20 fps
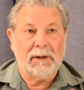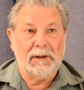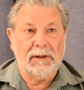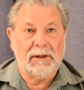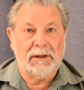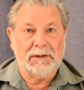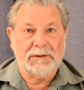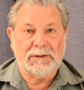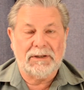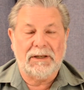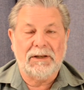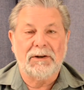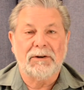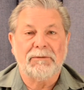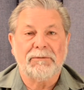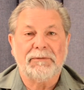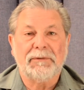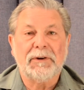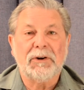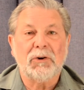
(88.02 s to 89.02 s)
is
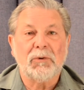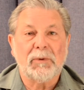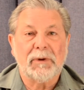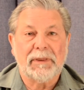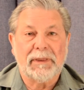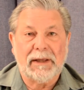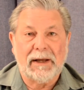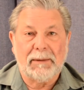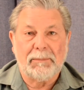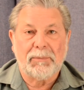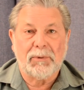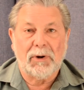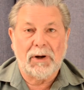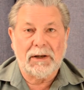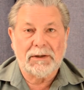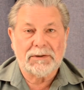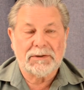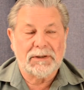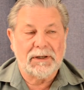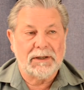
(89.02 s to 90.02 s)
interfere with that
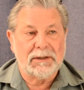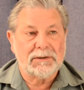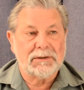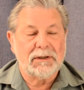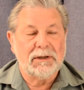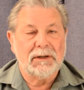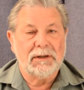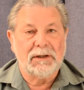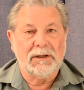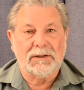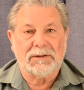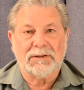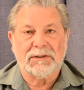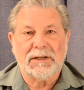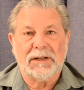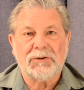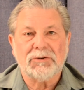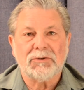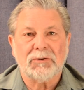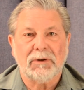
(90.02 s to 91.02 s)
process,
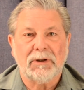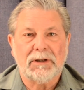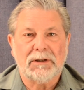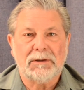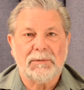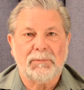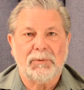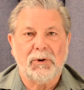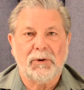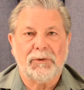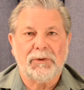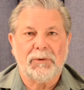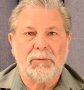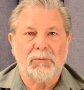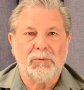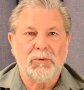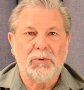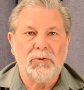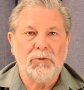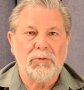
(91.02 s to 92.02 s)
essentially to put the
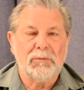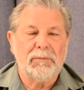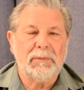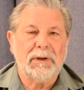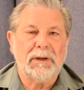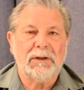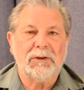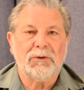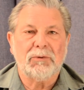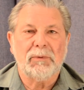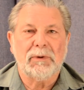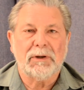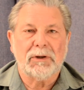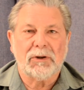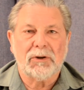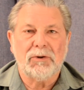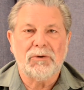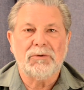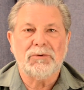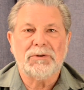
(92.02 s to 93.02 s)
room into an
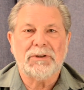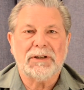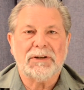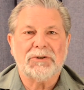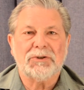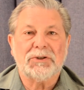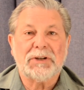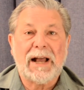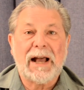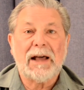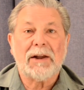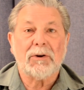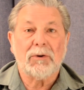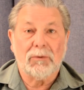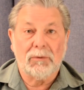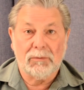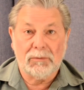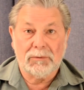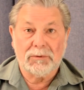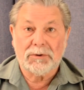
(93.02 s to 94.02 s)
acoustic
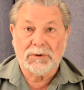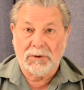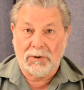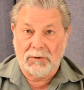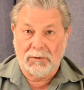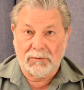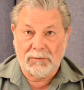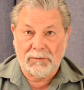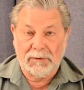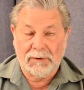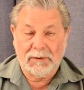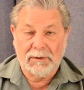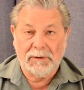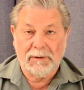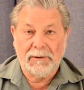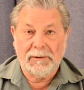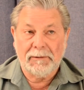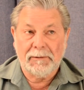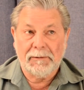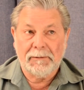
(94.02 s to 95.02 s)
shadow zone
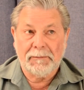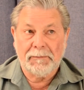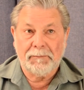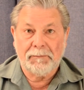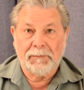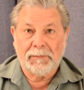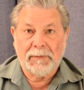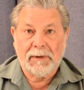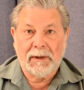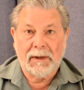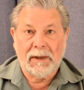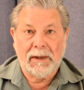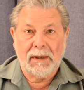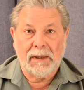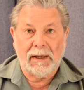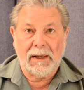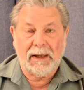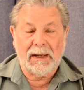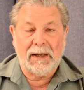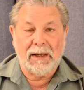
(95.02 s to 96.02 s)

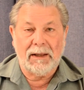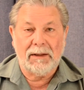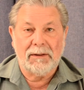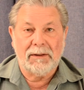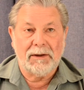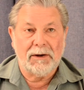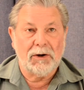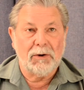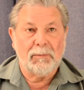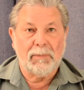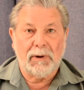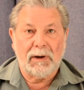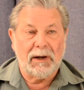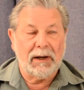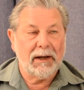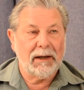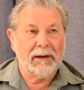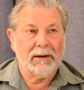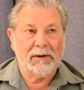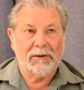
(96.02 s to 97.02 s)
and
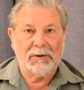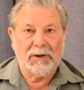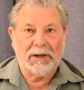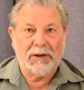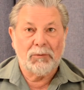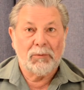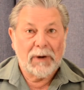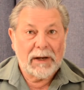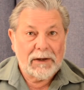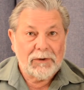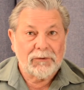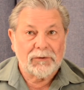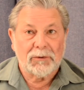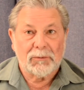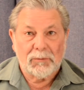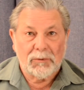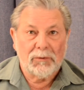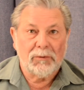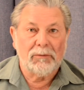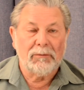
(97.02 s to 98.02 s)
thereby erase the
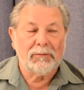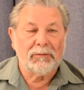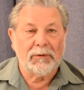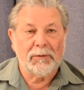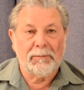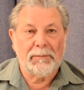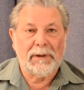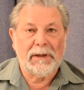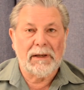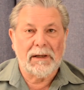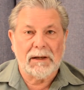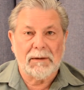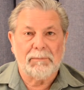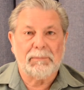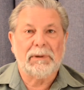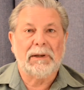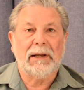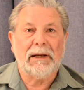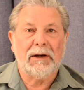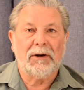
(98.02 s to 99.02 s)
room from being a
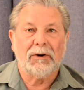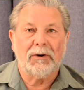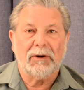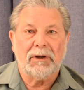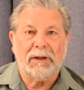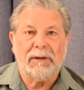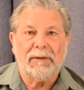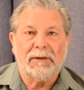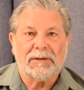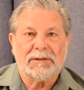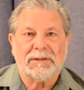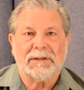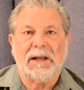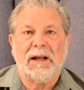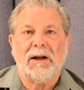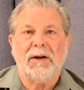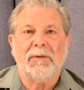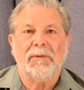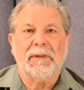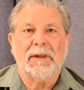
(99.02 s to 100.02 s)
player in the
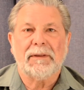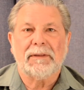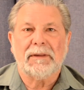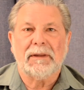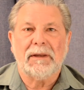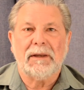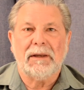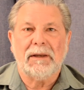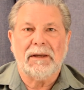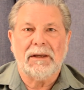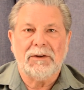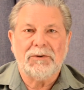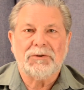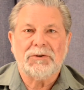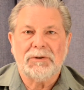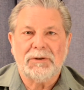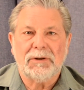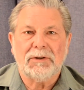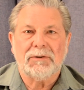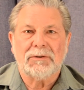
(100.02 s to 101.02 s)
sound that the
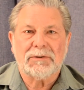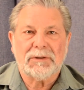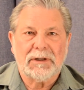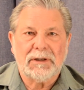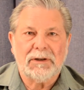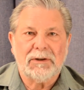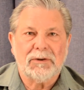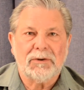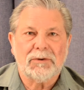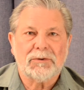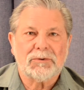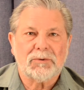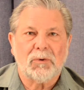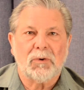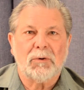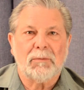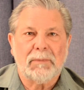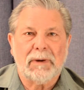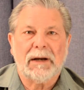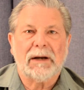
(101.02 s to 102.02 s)
engineer's ears
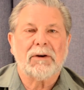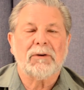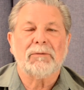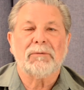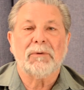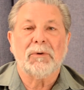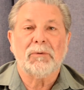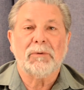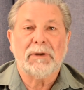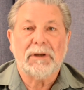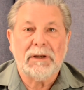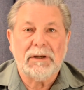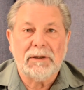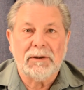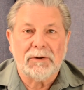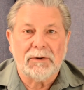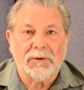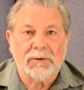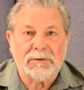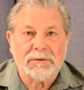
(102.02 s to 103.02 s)
or microphone
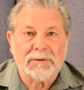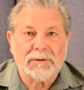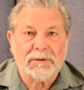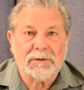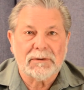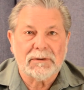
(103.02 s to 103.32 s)
hears.